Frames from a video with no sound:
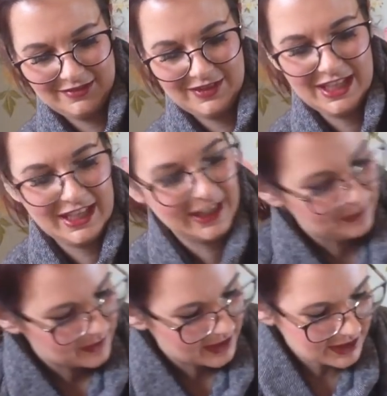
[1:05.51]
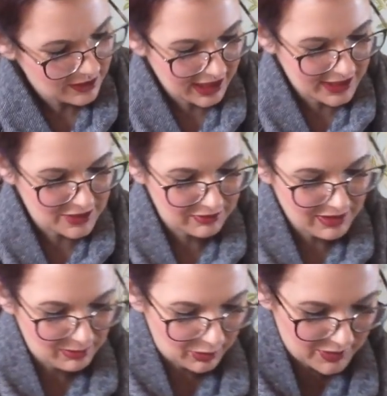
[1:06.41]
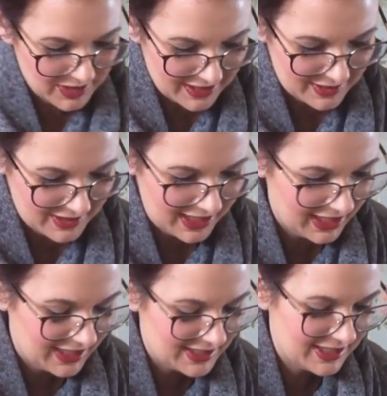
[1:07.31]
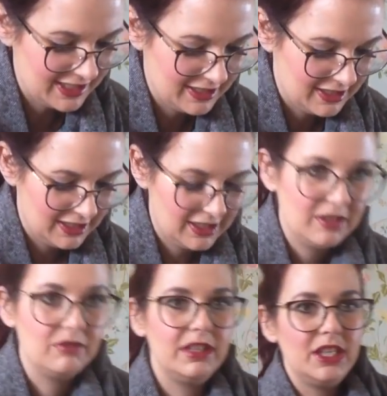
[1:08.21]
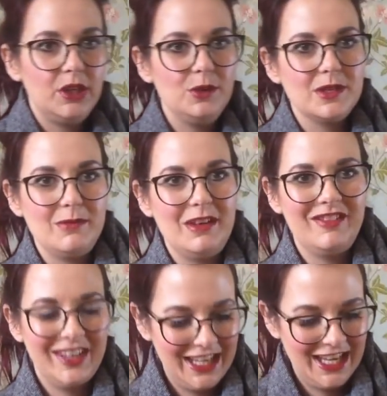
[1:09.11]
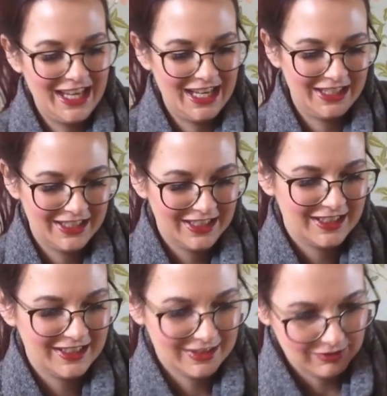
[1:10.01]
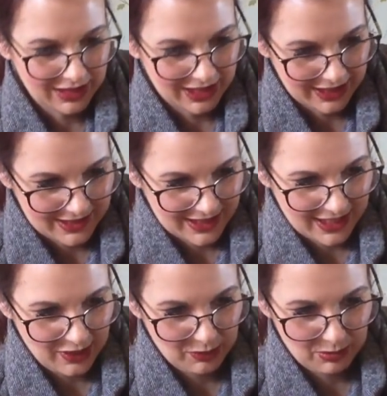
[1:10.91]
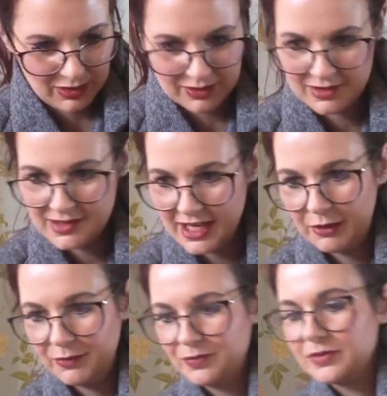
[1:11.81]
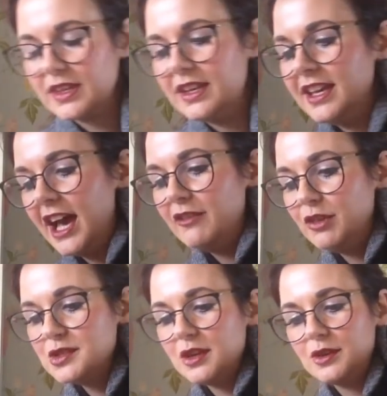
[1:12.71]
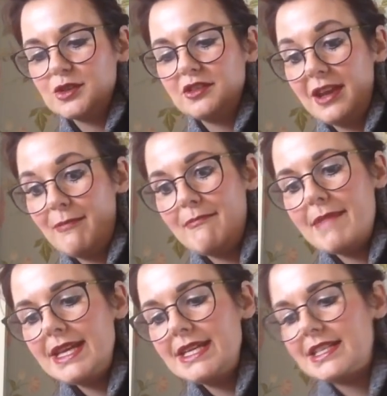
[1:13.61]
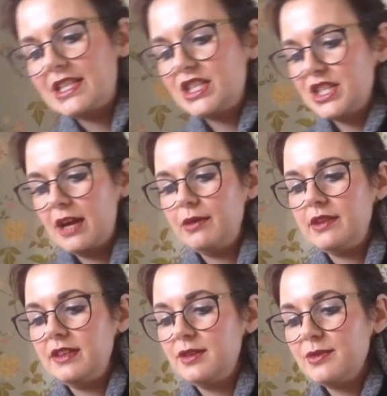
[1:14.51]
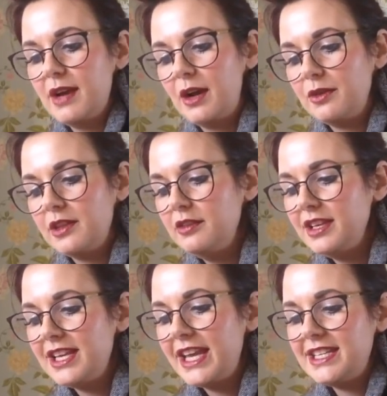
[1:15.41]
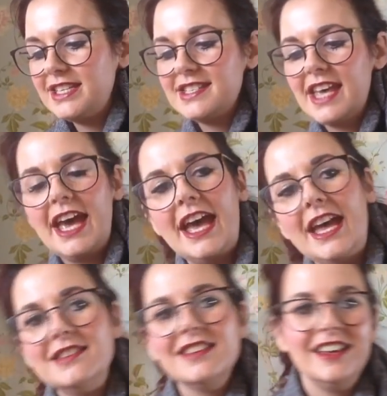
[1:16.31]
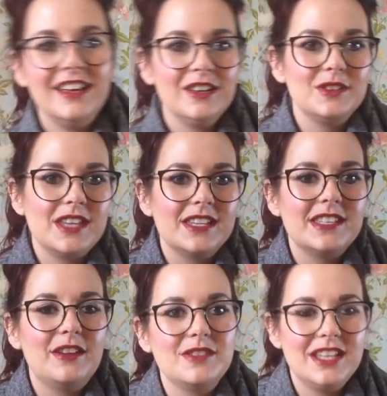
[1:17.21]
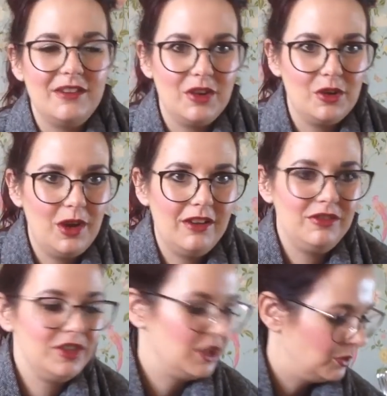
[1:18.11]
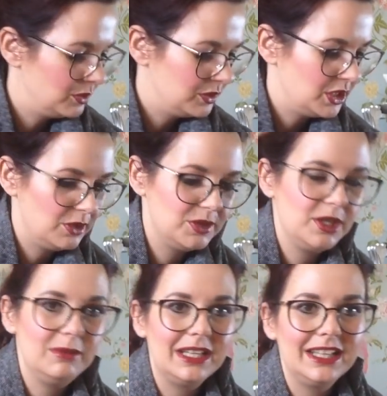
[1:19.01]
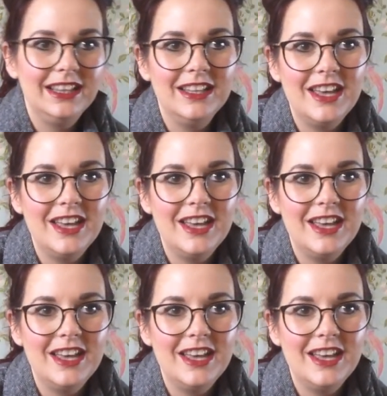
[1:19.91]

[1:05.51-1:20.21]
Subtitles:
I don't like to rip boxes because I like to reuse them if I can. Right, let's get it over. So, I've also got something amazing to share with you as well. The lovely lady said, because I said obviously I've got quite a few YouTube little